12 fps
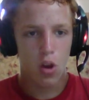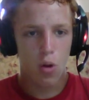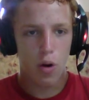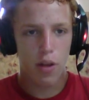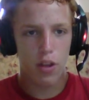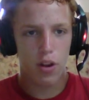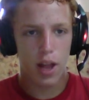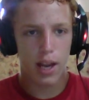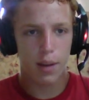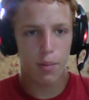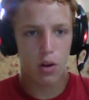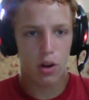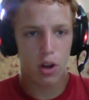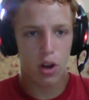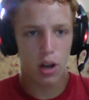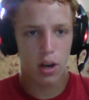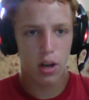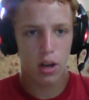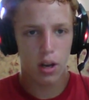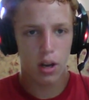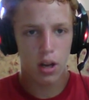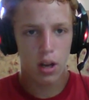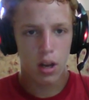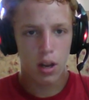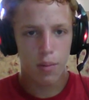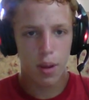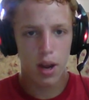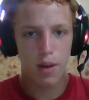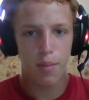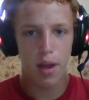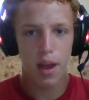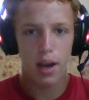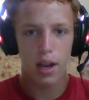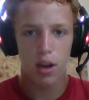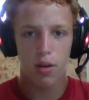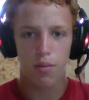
Whether you like him or not, Peyton Manning,